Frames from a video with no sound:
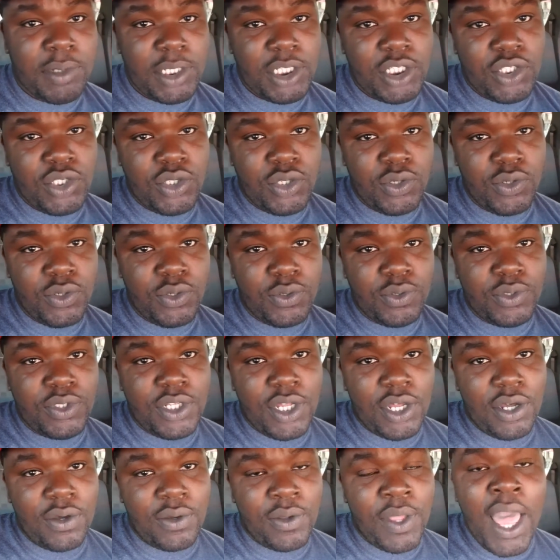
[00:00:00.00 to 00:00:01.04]
be two
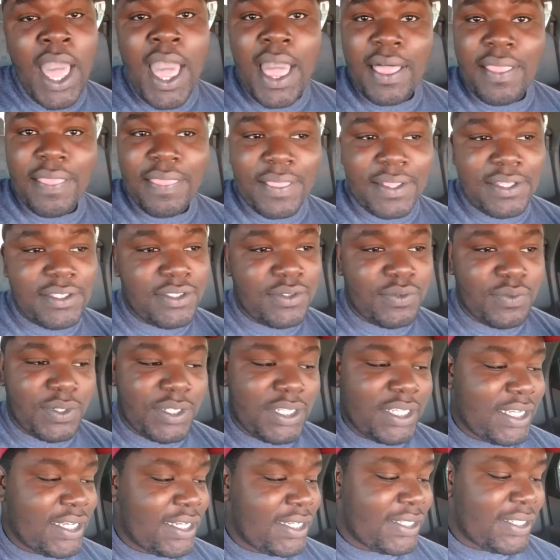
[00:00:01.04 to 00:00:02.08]
so that's
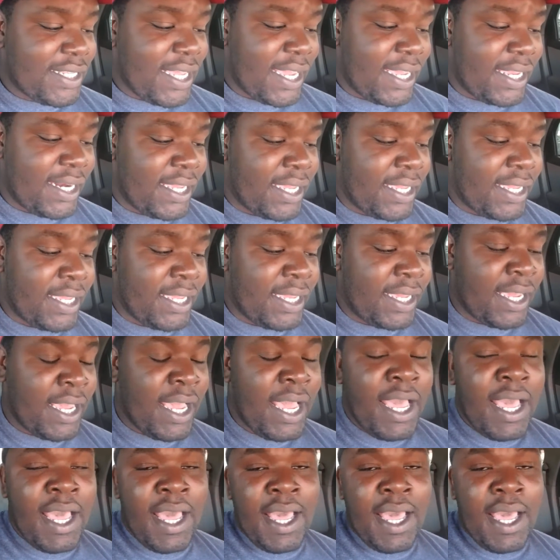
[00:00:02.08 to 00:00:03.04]
really exciting